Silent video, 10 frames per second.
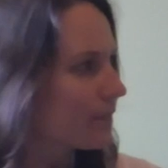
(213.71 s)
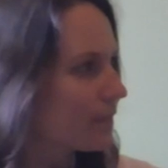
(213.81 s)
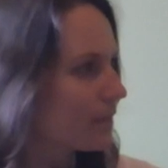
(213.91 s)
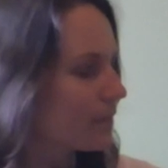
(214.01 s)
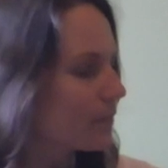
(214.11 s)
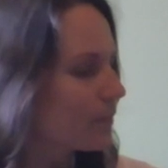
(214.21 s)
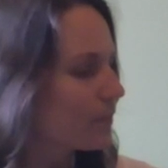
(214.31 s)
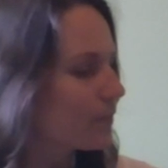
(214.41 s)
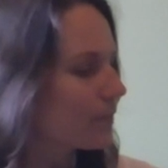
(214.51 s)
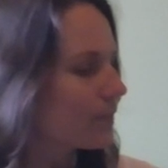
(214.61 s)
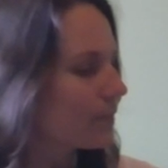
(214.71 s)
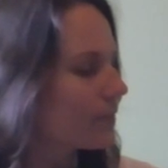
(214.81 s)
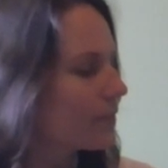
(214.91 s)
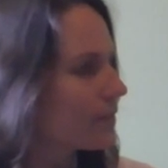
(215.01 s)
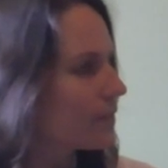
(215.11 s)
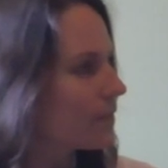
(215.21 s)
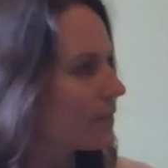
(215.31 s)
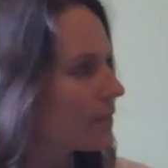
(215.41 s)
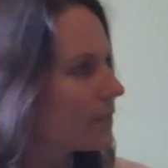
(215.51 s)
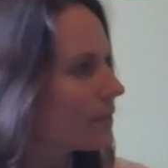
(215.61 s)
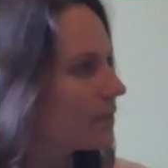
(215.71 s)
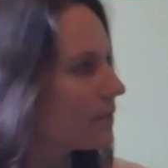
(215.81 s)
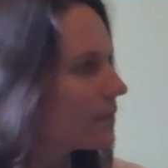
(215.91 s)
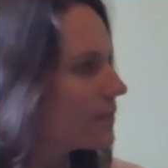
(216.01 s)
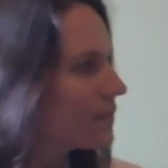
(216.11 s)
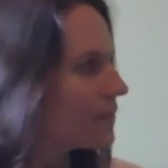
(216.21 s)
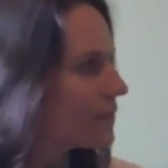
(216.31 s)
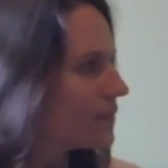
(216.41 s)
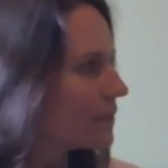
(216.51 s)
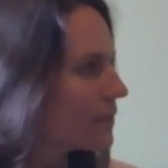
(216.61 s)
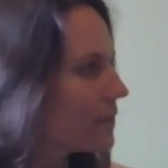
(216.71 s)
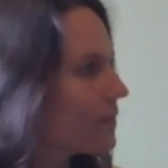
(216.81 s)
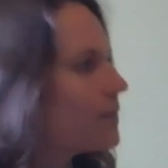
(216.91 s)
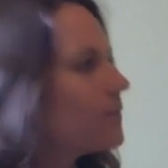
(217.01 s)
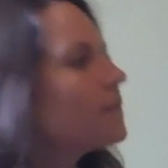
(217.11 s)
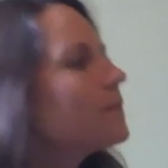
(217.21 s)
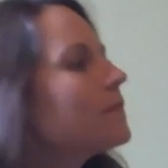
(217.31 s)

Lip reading: (silent)